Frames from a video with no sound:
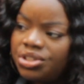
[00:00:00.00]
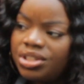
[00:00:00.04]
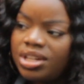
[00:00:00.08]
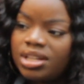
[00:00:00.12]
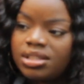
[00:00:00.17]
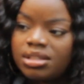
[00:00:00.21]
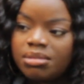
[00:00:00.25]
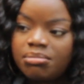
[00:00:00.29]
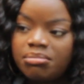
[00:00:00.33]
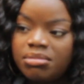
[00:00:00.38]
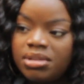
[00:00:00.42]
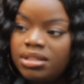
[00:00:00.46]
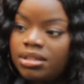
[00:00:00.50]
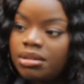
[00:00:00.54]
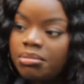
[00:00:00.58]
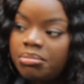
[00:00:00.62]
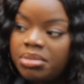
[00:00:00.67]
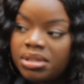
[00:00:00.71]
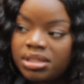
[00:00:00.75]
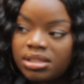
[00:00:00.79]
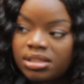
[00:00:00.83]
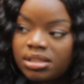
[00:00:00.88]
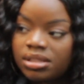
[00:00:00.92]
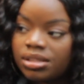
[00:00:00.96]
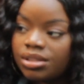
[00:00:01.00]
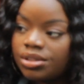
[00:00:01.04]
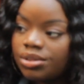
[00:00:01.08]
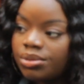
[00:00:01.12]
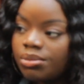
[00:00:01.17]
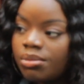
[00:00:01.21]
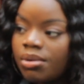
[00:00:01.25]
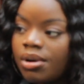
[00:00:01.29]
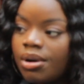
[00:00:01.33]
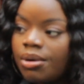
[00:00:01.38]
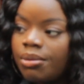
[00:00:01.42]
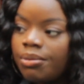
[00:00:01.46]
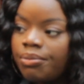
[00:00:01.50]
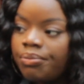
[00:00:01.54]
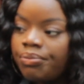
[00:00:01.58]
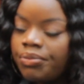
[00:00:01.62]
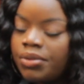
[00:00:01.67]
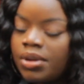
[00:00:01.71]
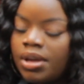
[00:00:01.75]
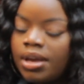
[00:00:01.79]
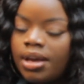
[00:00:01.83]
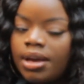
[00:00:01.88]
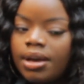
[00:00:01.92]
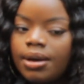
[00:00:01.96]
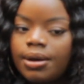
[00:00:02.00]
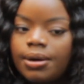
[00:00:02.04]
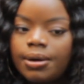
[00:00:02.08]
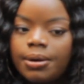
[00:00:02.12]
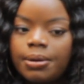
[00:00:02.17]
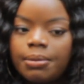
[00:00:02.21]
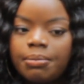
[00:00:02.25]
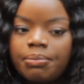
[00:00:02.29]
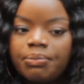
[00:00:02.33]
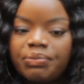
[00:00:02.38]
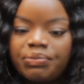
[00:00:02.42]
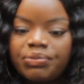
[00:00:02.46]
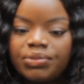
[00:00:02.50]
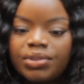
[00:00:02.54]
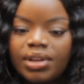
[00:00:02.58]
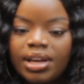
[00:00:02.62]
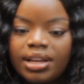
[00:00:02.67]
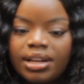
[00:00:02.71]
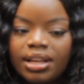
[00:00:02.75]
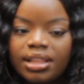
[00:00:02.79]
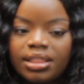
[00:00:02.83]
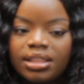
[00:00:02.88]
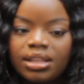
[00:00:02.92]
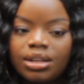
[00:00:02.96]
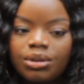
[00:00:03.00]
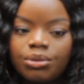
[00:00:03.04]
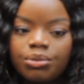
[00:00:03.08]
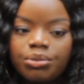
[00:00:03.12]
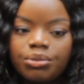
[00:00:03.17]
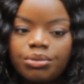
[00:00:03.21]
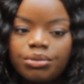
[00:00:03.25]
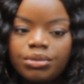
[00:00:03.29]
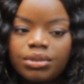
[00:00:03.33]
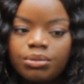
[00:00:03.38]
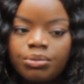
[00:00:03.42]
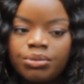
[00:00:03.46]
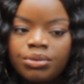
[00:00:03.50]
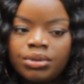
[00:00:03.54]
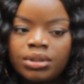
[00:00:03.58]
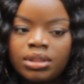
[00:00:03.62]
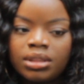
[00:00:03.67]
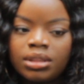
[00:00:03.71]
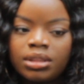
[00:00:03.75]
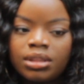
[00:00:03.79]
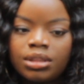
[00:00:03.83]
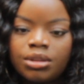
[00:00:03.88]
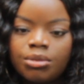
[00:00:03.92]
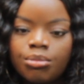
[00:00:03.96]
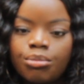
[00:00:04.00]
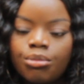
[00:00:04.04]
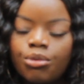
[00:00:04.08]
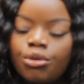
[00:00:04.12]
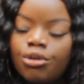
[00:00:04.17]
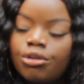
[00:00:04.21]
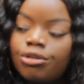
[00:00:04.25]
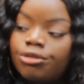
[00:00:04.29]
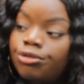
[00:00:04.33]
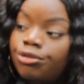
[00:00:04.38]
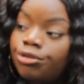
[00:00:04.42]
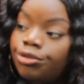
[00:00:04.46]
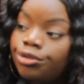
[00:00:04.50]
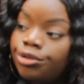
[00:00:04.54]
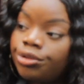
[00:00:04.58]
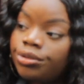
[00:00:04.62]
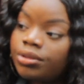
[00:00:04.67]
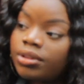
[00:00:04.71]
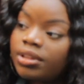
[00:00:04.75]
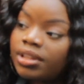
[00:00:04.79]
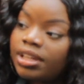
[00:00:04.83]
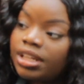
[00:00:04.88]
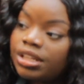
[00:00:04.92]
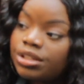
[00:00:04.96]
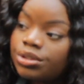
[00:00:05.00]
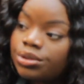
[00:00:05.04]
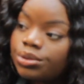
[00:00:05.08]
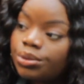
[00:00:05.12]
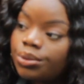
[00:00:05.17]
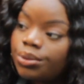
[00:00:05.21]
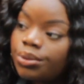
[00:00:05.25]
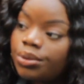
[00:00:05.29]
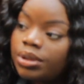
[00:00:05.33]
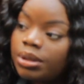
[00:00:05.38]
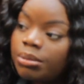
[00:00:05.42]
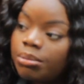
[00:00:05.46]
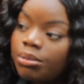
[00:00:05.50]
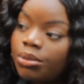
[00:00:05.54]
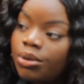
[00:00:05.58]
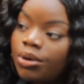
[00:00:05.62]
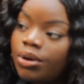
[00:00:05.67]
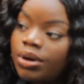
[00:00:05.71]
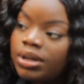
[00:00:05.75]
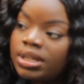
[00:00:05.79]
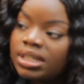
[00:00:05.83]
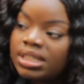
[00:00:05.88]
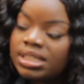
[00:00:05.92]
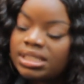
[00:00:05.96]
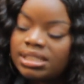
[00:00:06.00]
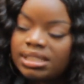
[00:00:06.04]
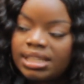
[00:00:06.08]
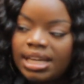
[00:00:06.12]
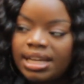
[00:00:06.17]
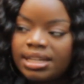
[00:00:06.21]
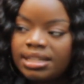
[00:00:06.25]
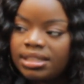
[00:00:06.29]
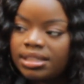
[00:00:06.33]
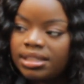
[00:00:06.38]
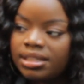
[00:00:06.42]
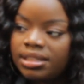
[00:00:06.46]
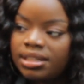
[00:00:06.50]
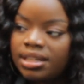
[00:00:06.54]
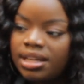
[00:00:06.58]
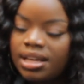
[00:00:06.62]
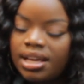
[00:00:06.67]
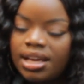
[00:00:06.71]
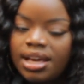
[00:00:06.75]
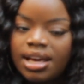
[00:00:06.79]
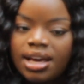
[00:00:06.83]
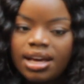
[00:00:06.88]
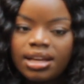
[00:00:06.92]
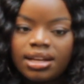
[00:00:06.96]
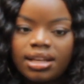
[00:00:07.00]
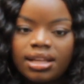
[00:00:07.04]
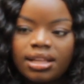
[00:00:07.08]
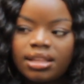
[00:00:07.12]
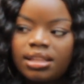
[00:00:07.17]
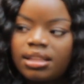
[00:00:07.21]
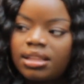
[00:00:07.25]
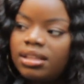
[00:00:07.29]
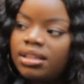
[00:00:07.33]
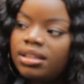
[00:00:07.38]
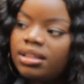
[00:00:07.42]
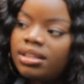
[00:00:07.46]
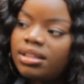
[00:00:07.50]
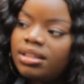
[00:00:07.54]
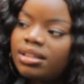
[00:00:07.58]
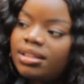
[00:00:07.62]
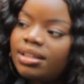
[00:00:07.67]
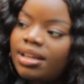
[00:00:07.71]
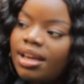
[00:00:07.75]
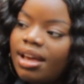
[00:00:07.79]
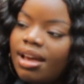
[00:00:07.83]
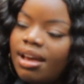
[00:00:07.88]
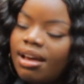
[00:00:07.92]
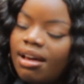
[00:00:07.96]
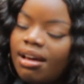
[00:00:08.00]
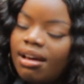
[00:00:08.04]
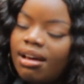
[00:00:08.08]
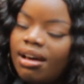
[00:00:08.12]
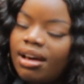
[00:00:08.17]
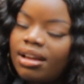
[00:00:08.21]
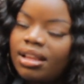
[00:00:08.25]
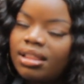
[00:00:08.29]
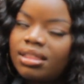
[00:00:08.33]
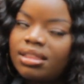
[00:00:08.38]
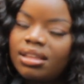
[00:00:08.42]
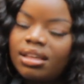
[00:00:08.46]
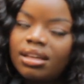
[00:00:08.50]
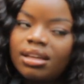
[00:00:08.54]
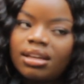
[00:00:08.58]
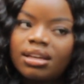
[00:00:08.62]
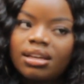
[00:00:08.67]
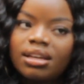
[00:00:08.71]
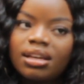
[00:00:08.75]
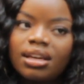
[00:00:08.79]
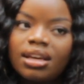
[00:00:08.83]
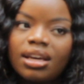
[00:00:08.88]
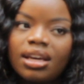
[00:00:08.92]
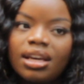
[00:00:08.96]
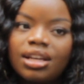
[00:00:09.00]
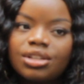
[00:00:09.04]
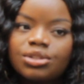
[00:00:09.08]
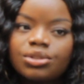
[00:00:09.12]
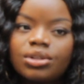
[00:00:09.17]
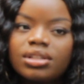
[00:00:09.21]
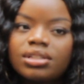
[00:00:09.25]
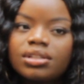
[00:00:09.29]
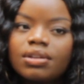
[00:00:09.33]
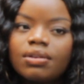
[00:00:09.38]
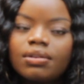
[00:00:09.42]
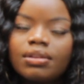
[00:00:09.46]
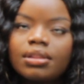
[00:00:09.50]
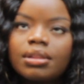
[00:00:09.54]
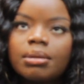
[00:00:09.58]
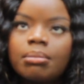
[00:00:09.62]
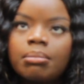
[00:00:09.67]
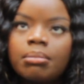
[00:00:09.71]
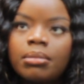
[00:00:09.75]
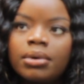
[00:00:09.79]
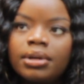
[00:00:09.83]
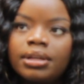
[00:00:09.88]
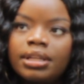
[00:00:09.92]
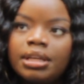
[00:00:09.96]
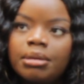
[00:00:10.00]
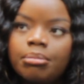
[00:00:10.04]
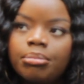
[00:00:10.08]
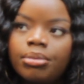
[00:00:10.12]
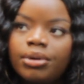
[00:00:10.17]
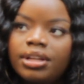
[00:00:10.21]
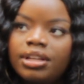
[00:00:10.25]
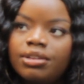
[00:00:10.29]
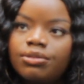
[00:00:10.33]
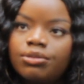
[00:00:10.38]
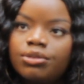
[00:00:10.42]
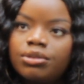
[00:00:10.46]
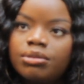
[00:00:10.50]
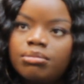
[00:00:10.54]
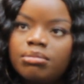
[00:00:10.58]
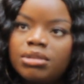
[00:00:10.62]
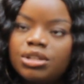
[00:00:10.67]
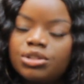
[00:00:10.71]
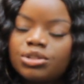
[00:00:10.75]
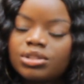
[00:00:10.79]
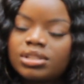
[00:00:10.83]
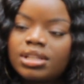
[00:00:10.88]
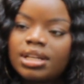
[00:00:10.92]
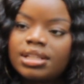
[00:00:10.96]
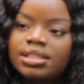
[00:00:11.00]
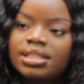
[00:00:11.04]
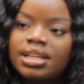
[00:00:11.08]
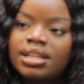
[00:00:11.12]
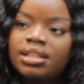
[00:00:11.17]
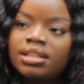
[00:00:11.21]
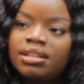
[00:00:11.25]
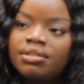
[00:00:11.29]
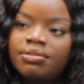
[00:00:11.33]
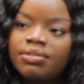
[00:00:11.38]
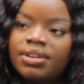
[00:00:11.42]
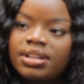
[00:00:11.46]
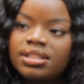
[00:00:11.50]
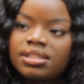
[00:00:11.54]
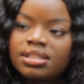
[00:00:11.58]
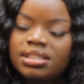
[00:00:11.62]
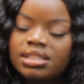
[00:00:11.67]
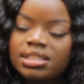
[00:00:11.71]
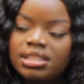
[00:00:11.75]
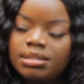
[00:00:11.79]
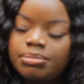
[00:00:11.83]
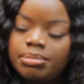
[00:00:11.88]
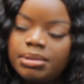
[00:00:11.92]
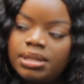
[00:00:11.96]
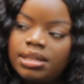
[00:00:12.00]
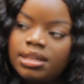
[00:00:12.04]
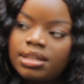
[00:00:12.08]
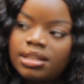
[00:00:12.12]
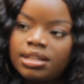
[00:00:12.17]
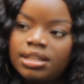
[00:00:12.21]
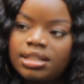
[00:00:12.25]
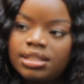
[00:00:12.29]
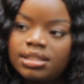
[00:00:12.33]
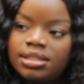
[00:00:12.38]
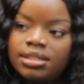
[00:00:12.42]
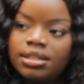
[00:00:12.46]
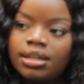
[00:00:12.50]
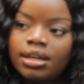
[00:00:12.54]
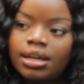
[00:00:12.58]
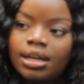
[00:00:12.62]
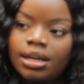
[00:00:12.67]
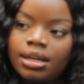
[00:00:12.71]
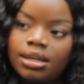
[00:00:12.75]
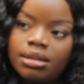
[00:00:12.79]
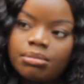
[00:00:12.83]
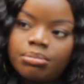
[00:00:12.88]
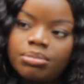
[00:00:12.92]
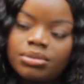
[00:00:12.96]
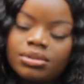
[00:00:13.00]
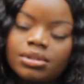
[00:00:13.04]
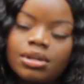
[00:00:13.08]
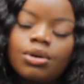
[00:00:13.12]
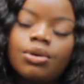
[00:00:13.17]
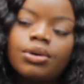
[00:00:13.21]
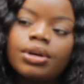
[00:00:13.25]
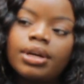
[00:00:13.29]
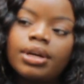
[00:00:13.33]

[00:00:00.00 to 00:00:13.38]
she has a media business as well. Mm-hmm. Um, and I think with the more fruit they saw, the more understanding. It's and always one of those ones. Yeah, yeah, and I think it's not necessarily the money, but even me just attending events and speaking, and they see a clip, it's like